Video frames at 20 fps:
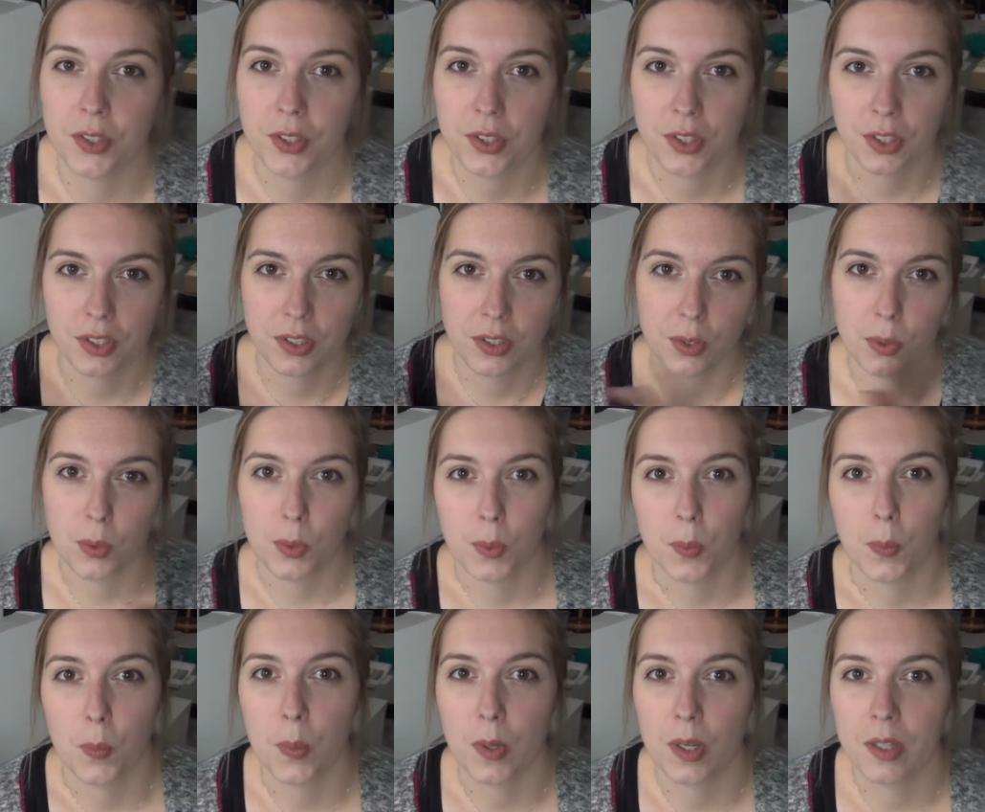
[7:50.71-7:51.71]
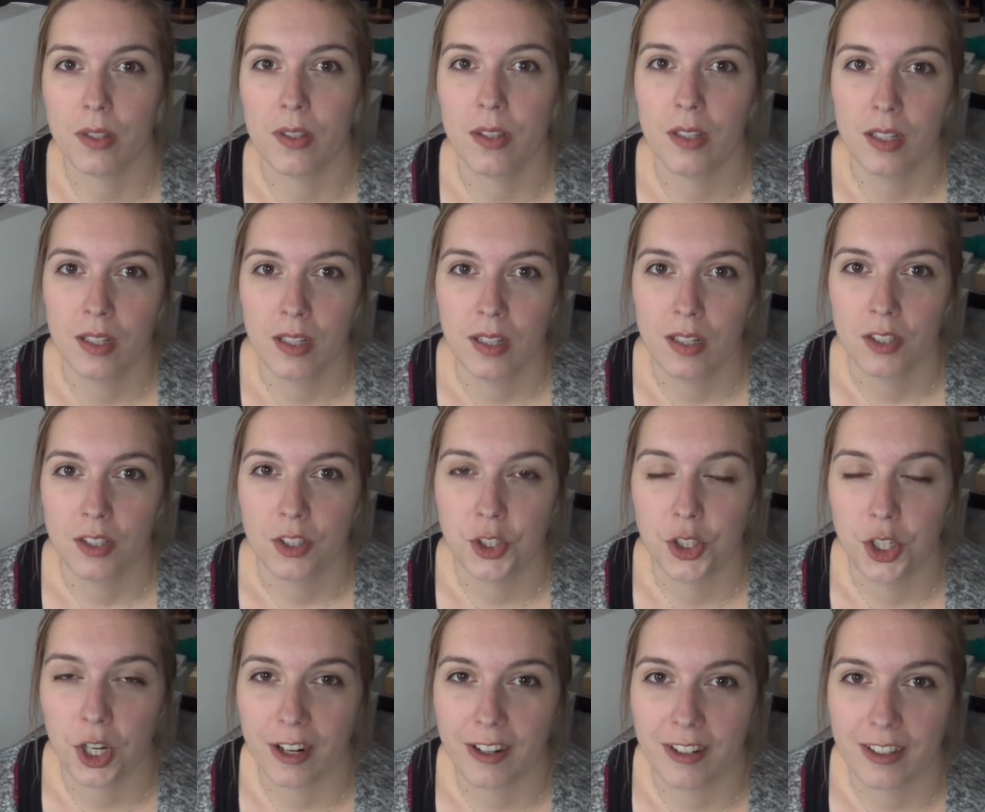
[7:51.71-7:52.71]
You just do one
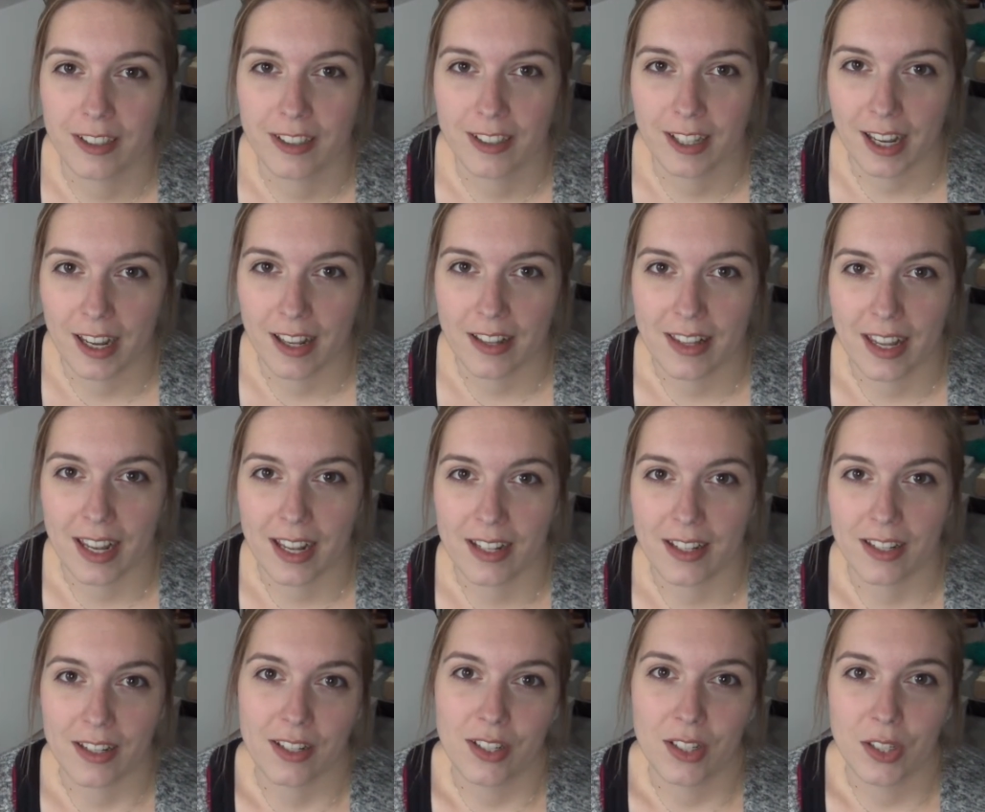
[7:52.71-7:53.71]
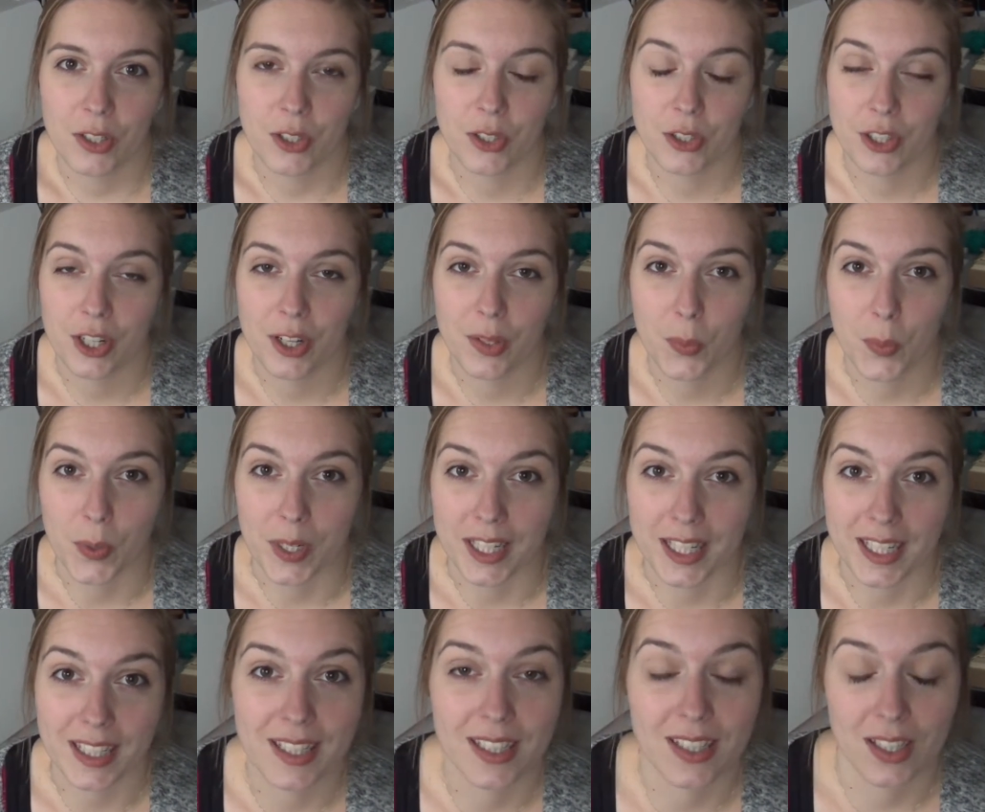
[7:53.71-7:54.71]
chart and then you're done with
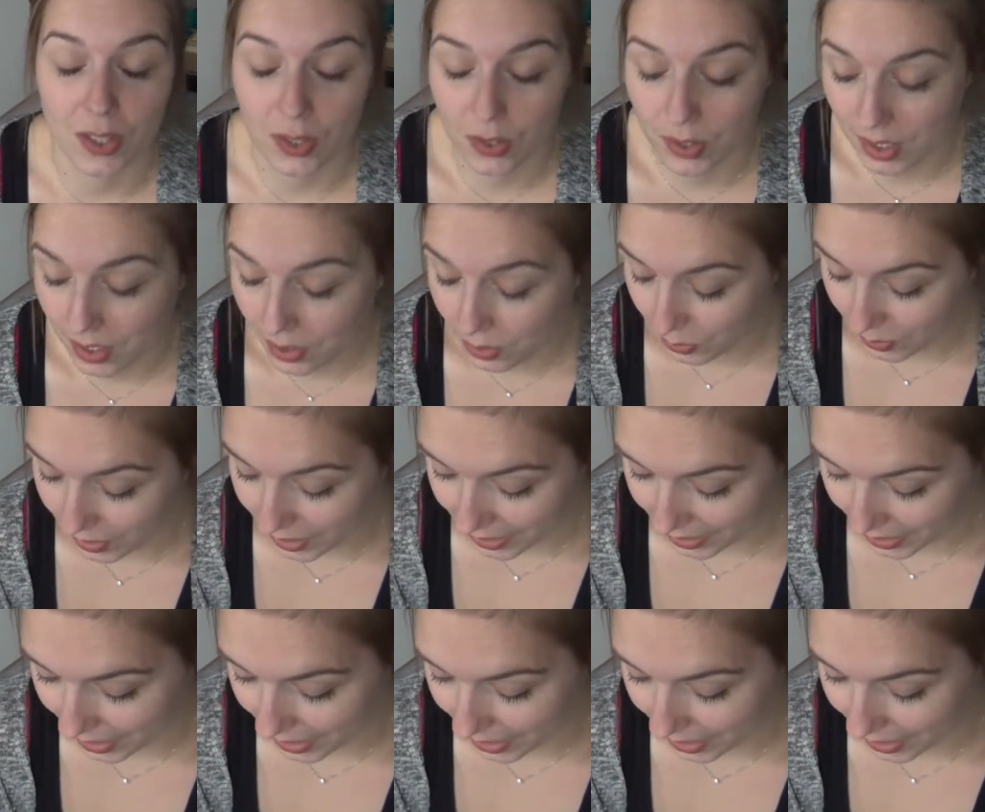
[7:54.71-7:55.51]
it. So that's really